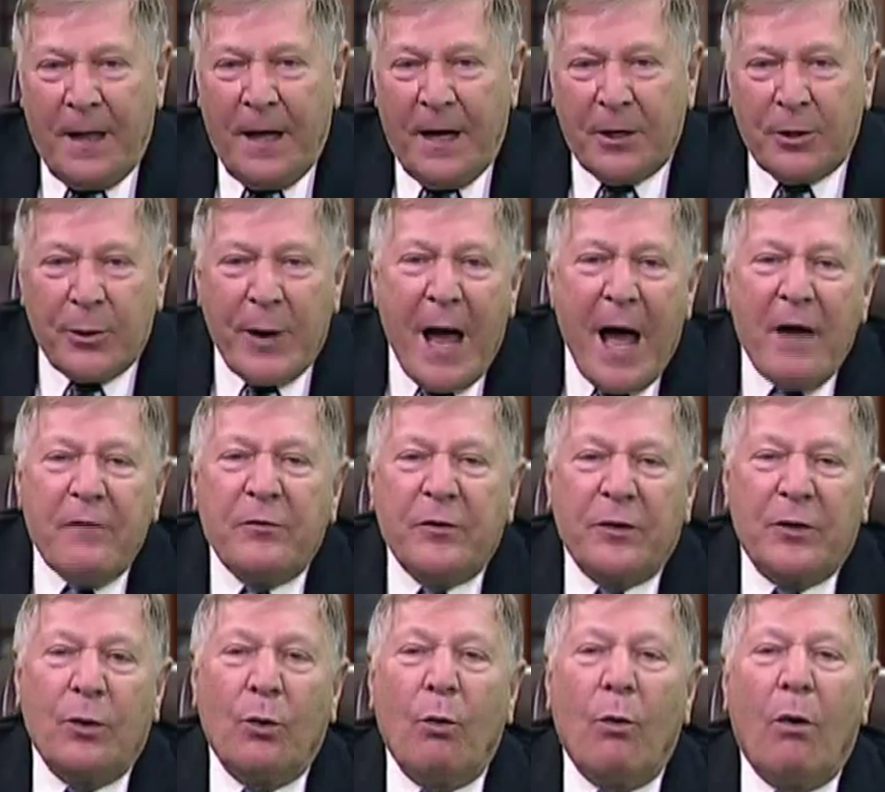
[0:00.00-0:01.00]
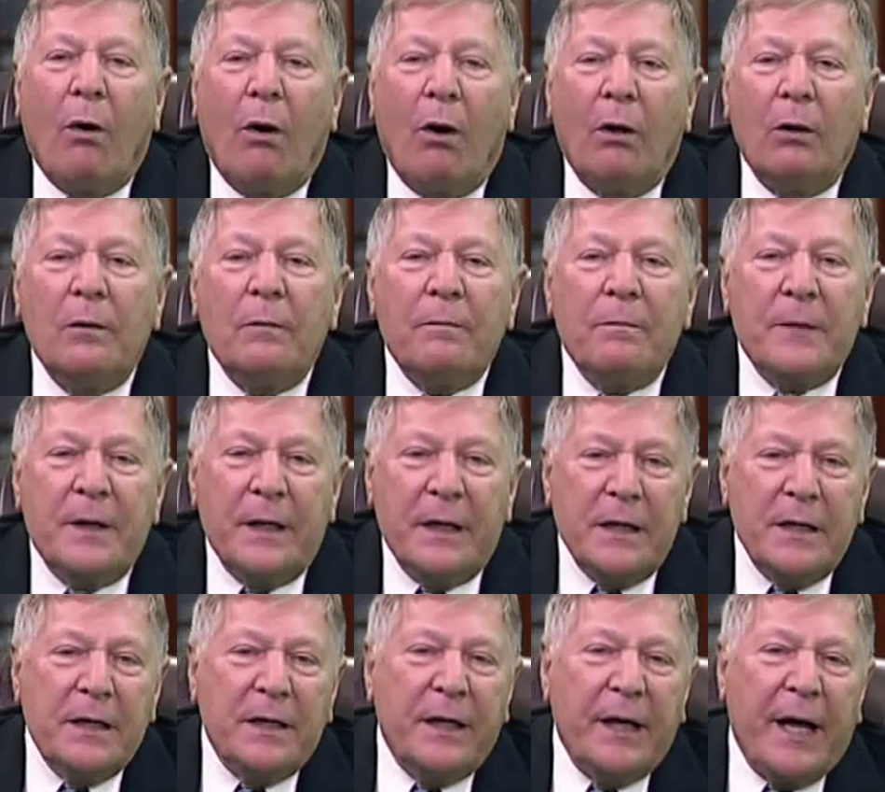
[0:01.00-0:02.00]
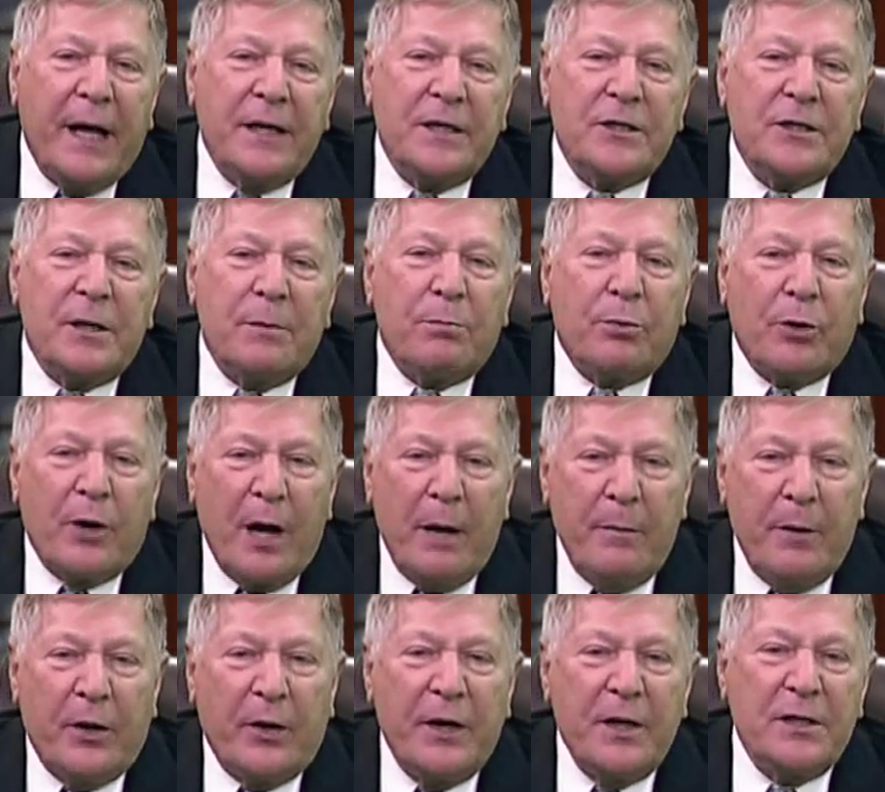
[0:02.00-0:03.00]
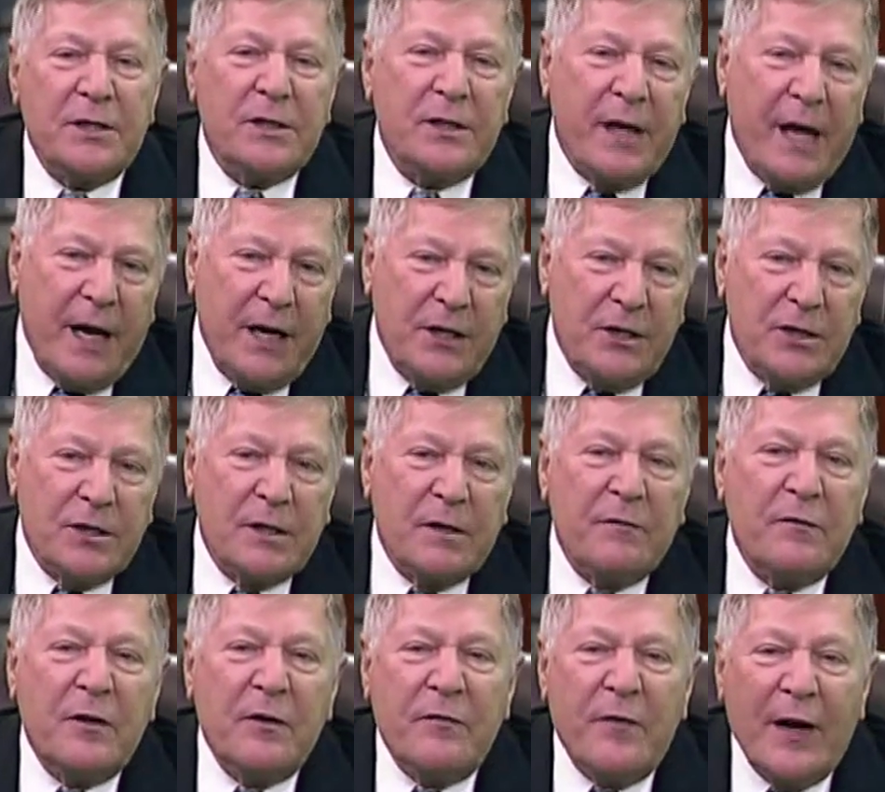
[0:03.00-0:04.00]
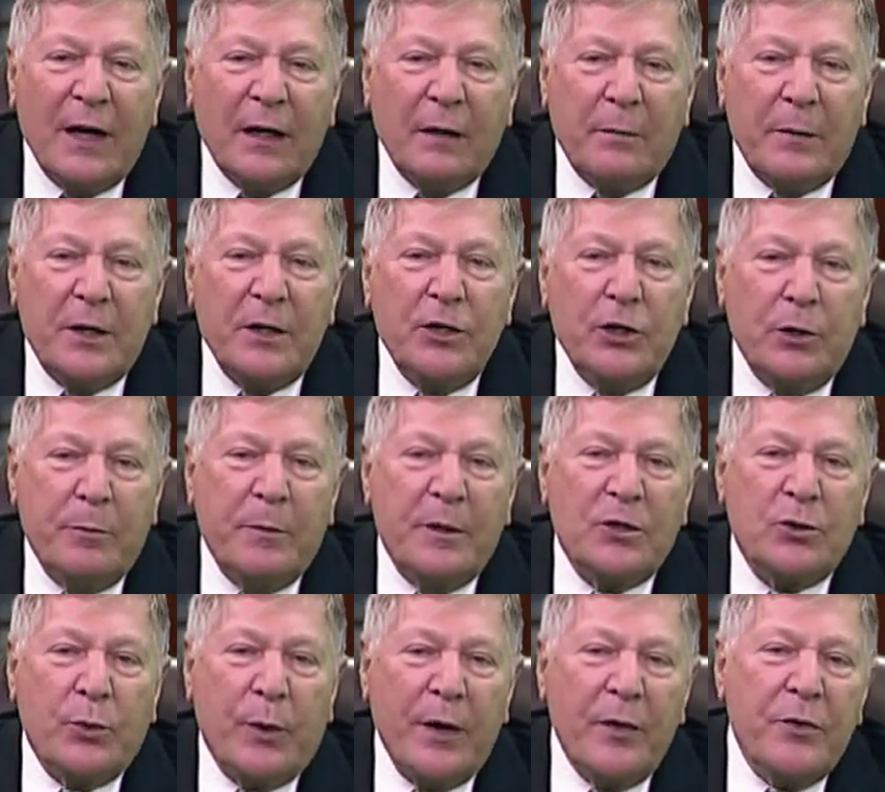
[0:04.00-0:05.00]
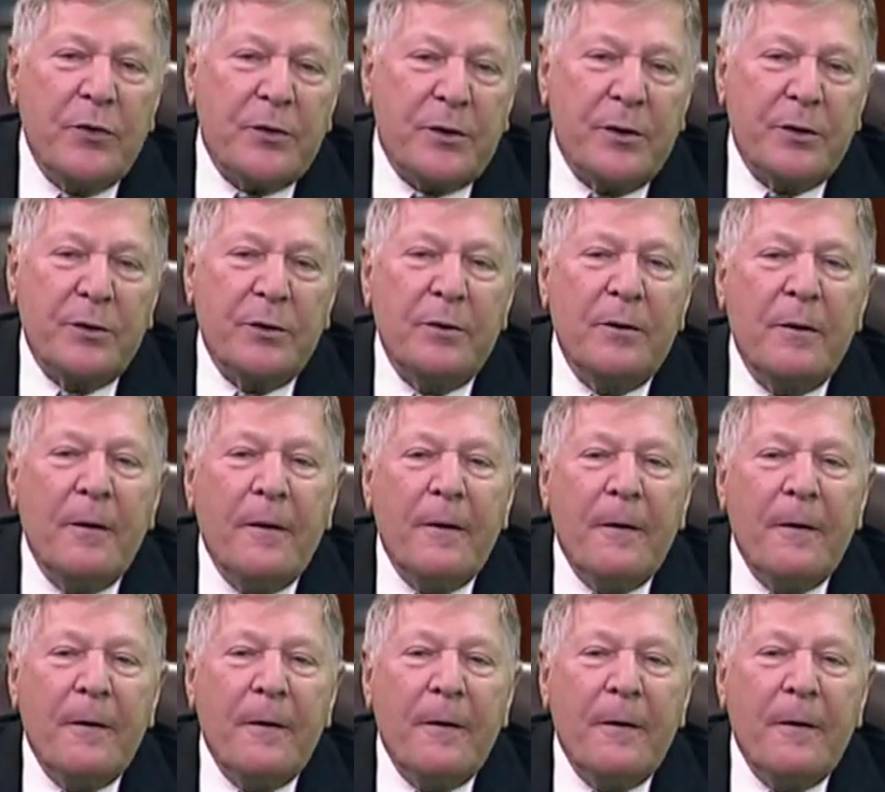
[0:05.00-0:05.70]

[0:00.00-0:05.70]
A graph on the wall indicates the primary stages of development humans went through